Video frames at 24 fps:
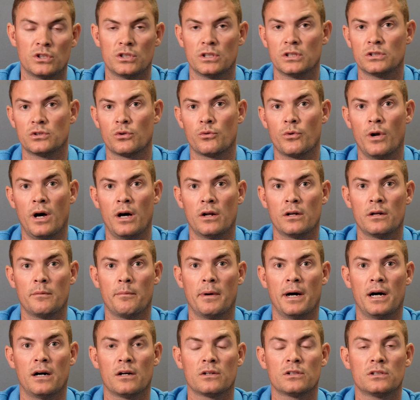is around
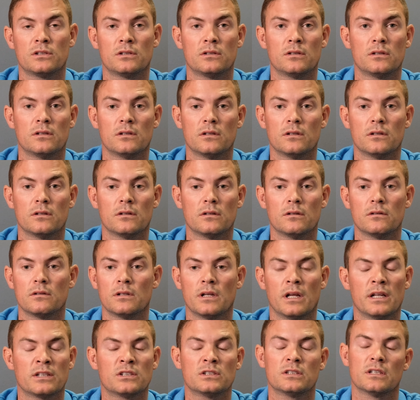about,
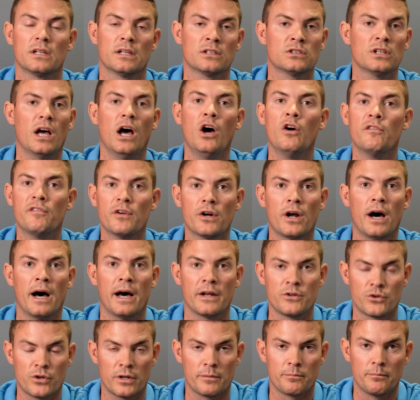it's over
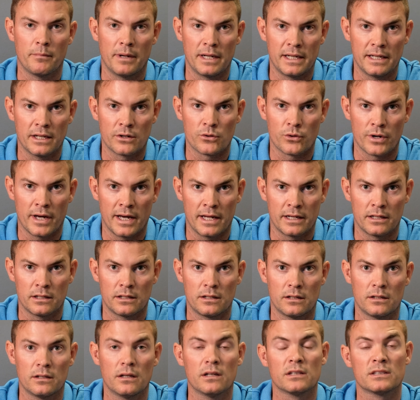100 million rand,
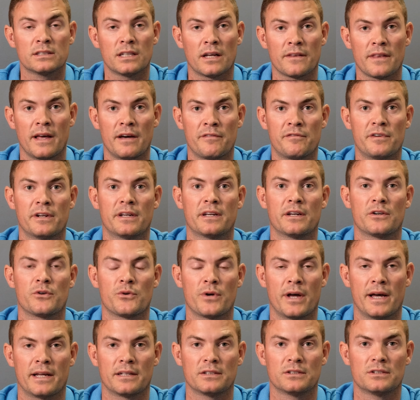South African
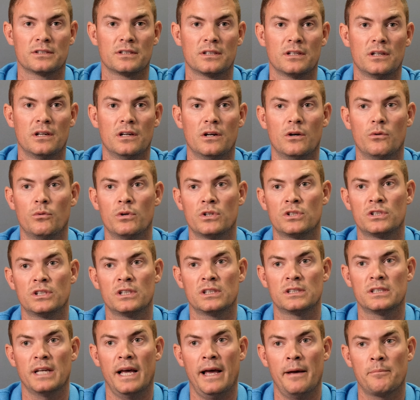rands, which
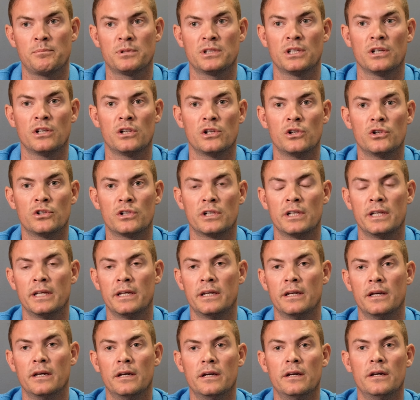is absolutely
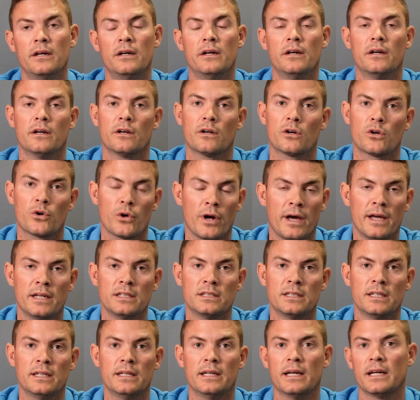
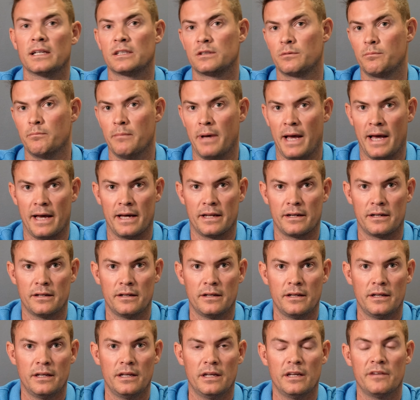crazy. It's mad.
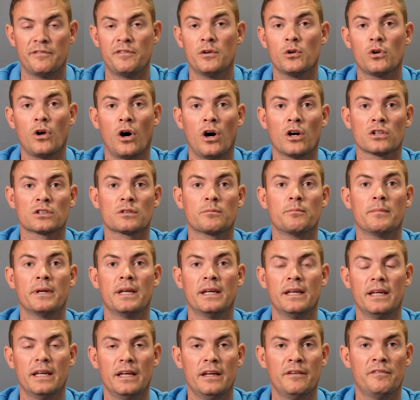If you'd ask
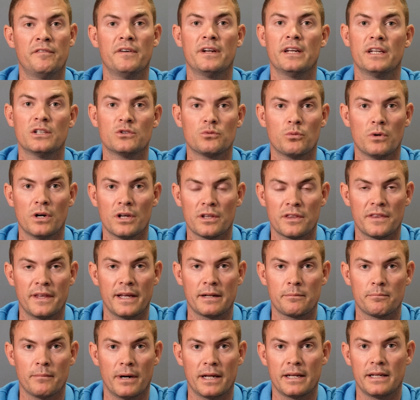me if it is worth
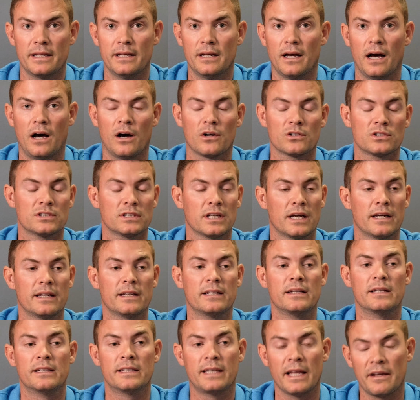that money, I'd say
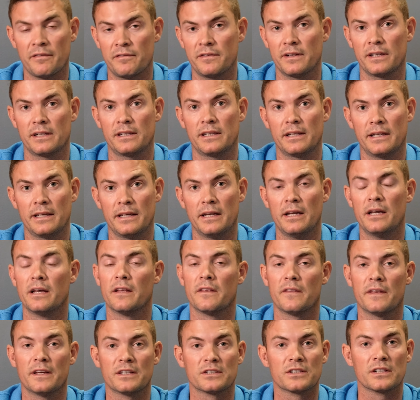definitely.
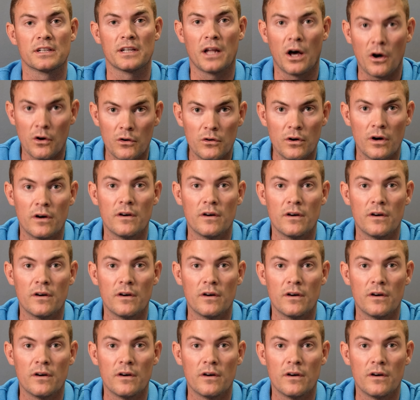There's no